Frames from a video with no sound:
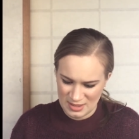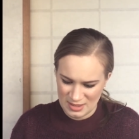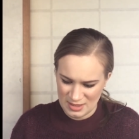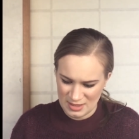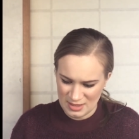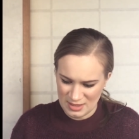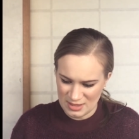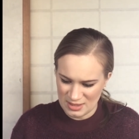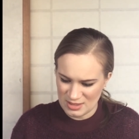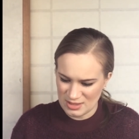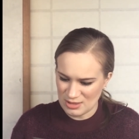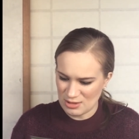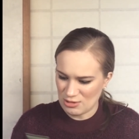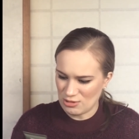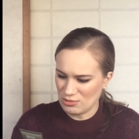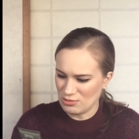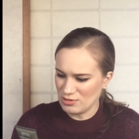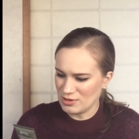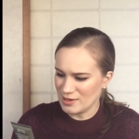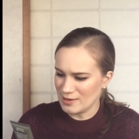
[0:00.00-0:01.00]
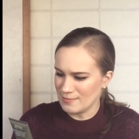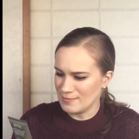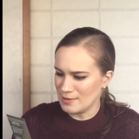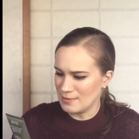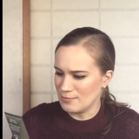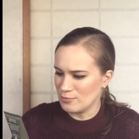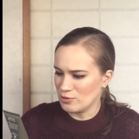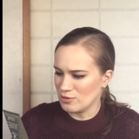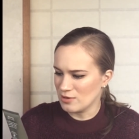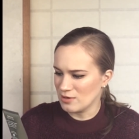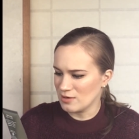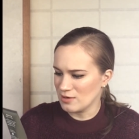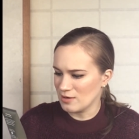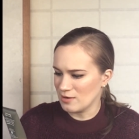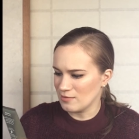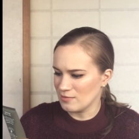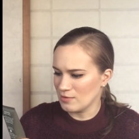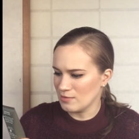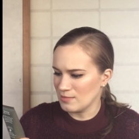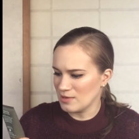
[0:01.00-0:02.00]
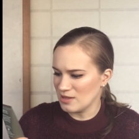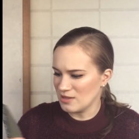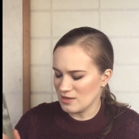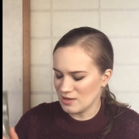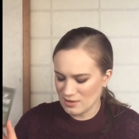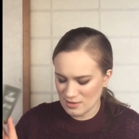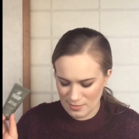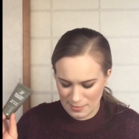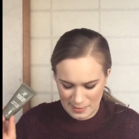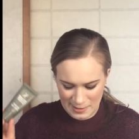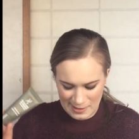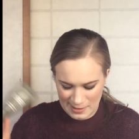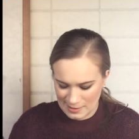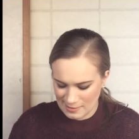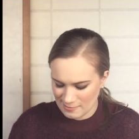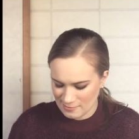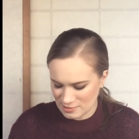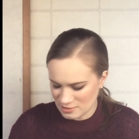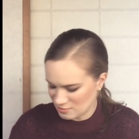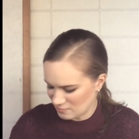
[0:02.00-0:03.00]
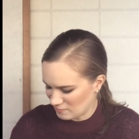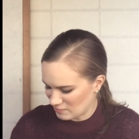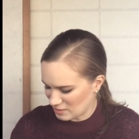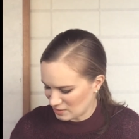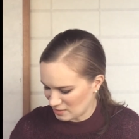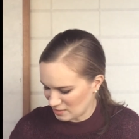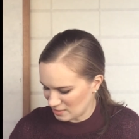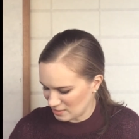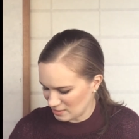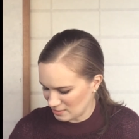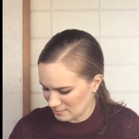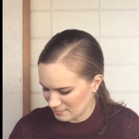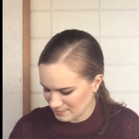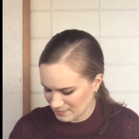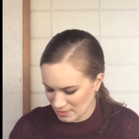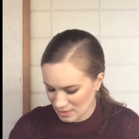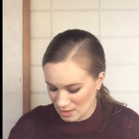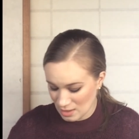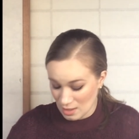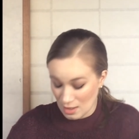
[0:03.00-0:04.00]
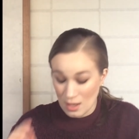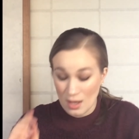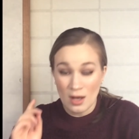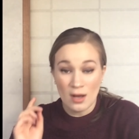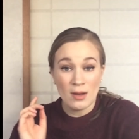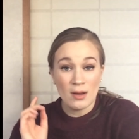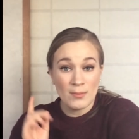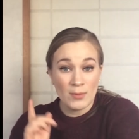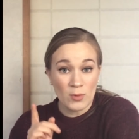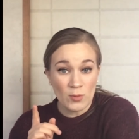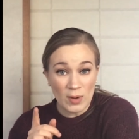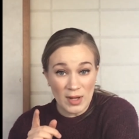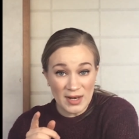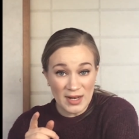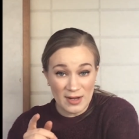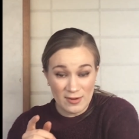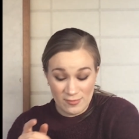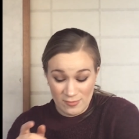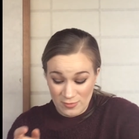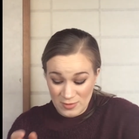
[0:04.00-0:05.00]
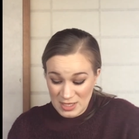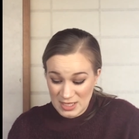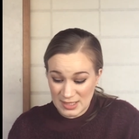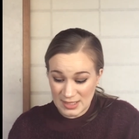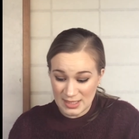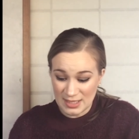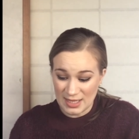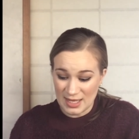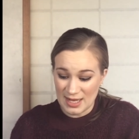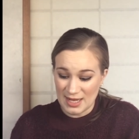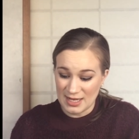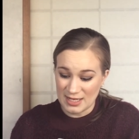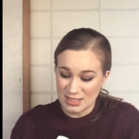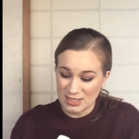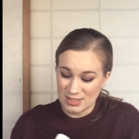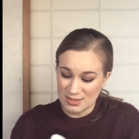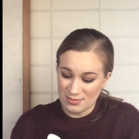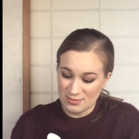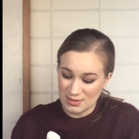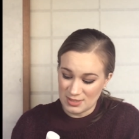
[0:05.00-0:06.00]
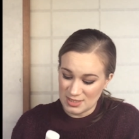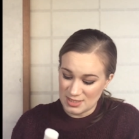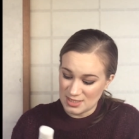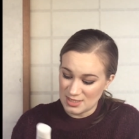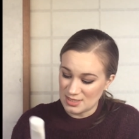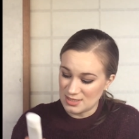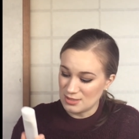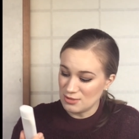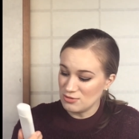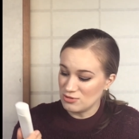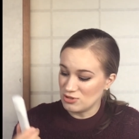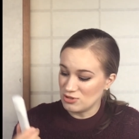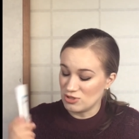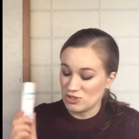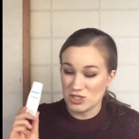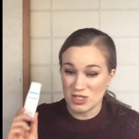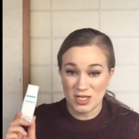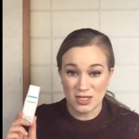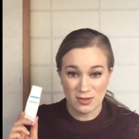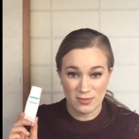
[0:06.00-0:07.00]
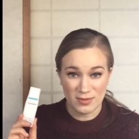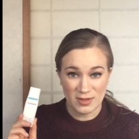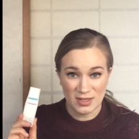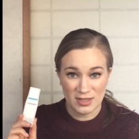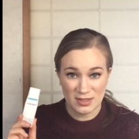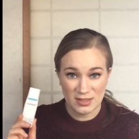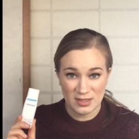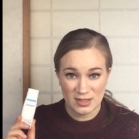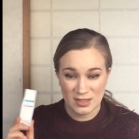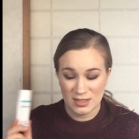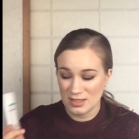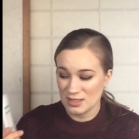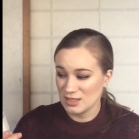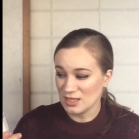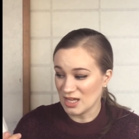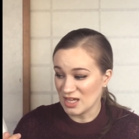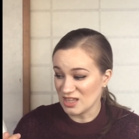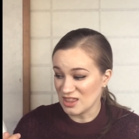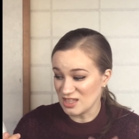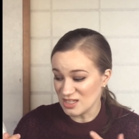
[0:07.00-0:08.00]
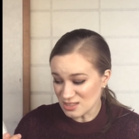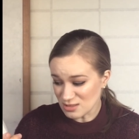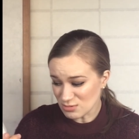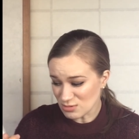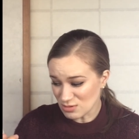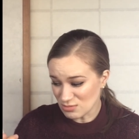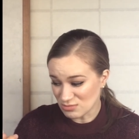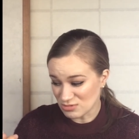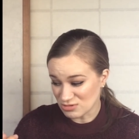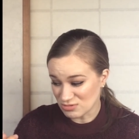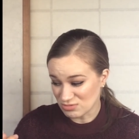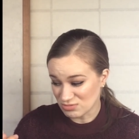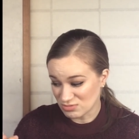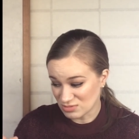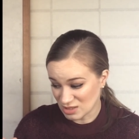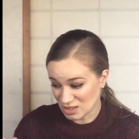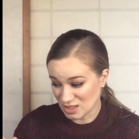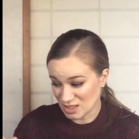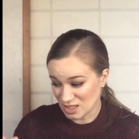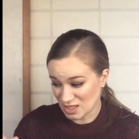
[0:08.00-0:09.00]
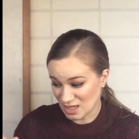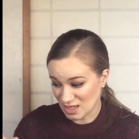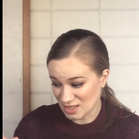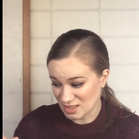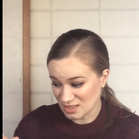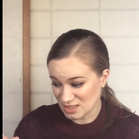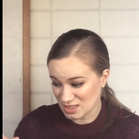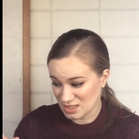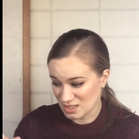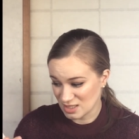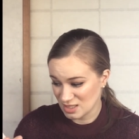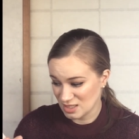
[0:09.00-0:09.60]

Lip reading: This Holcomb and More aromatherapy was fine. But one I really liked was this Neutrogena one. Like, this one was really nice.